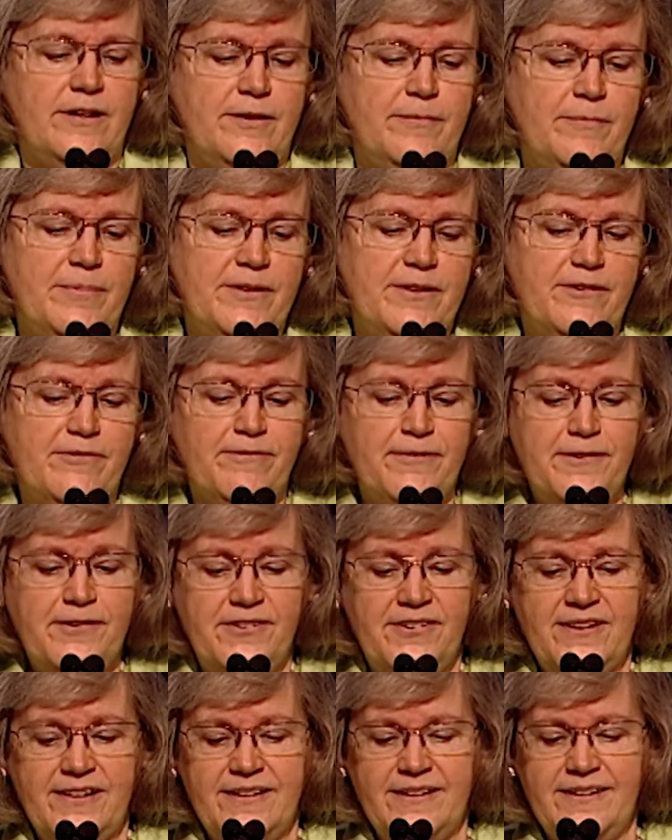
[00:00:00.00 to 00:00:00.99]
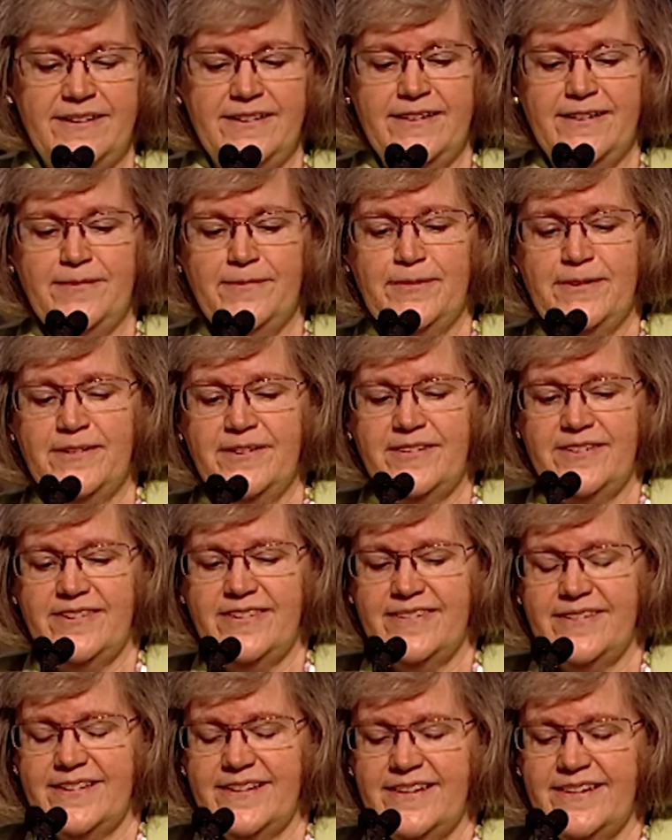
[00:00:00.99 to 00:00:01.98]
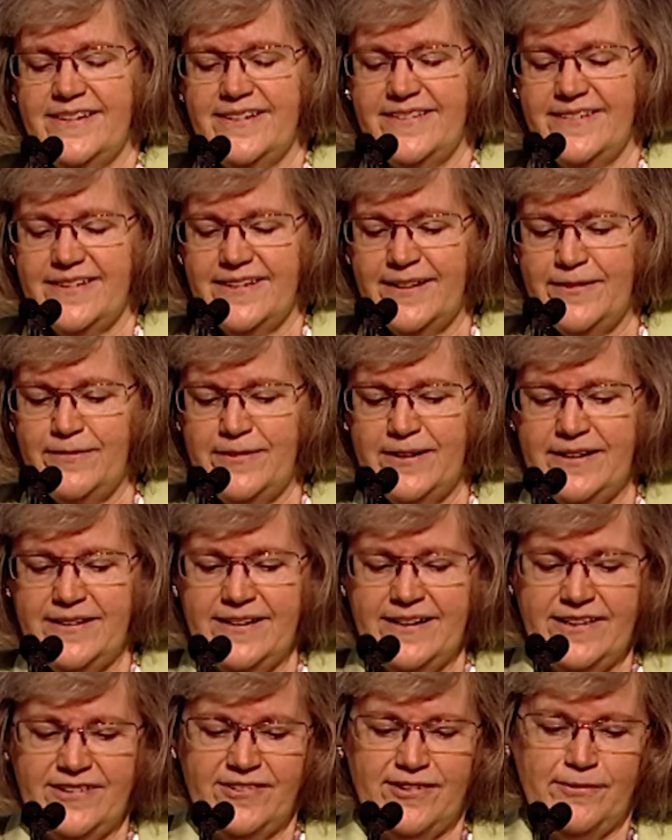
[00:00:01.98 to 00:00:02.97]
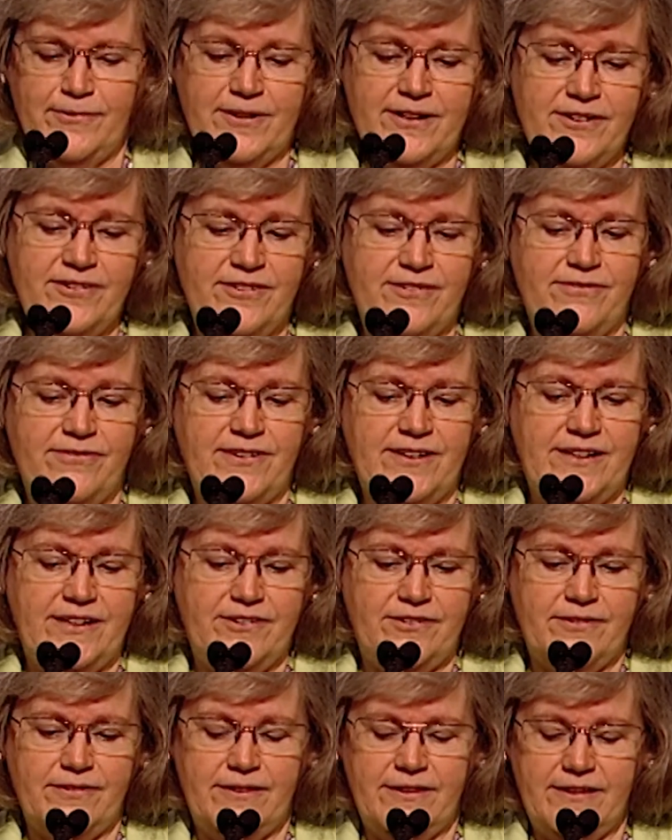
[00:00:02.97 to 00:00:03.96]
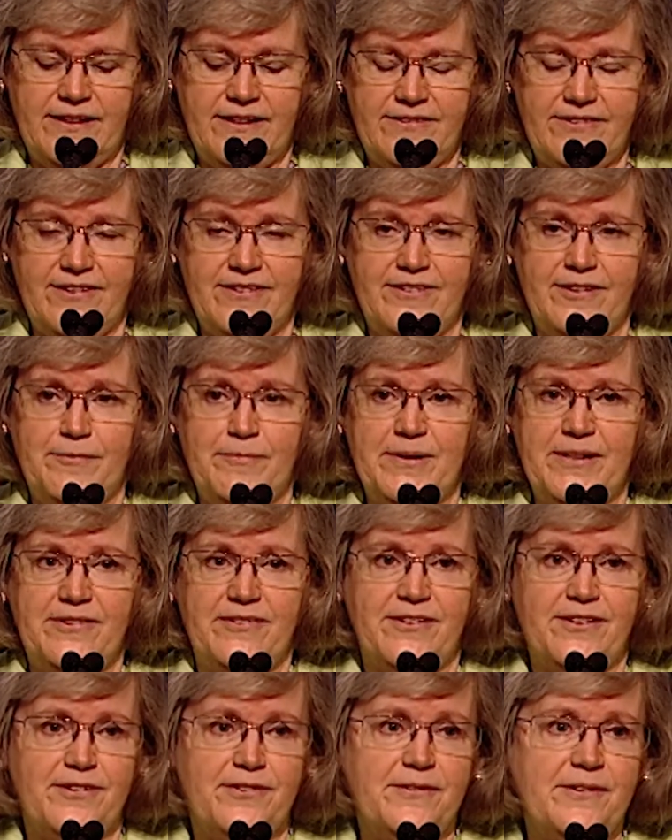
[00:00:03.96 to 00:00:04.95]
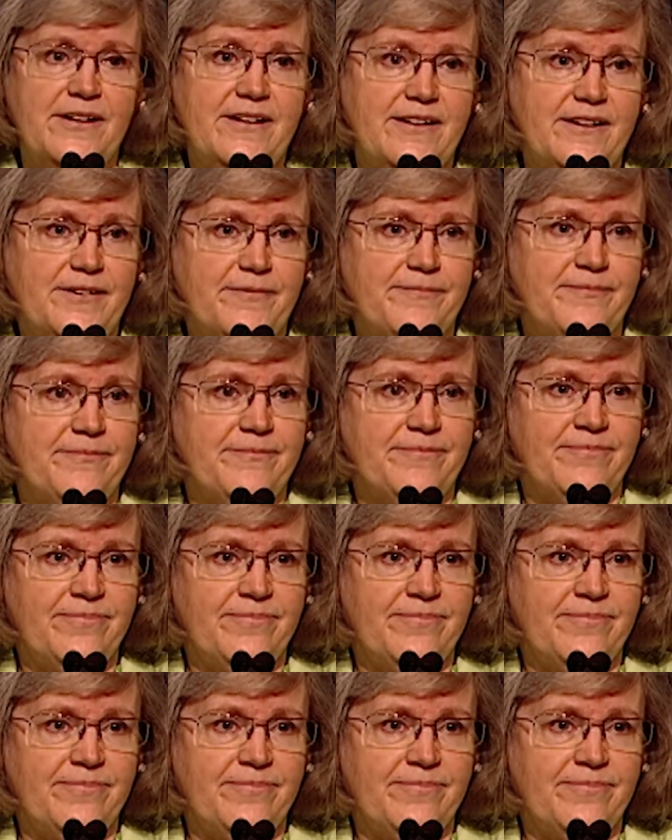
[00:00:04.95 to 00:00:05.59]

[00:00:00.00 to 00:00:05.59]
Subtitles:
But the first thing I did was I went and actually watched the financial classes at basic training.